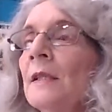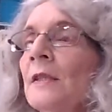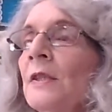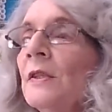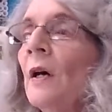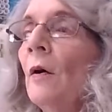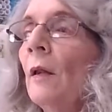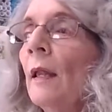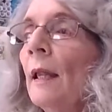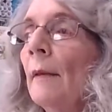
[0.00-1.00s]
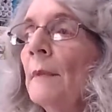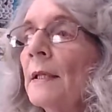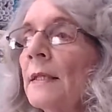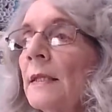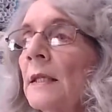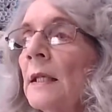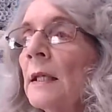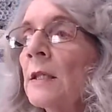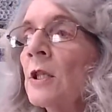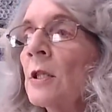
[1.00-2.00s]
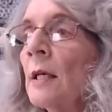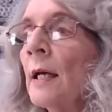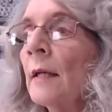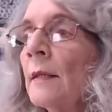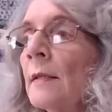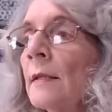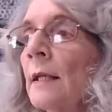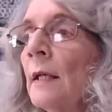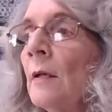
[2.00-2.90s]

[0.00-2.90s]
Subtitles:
So let me check this again.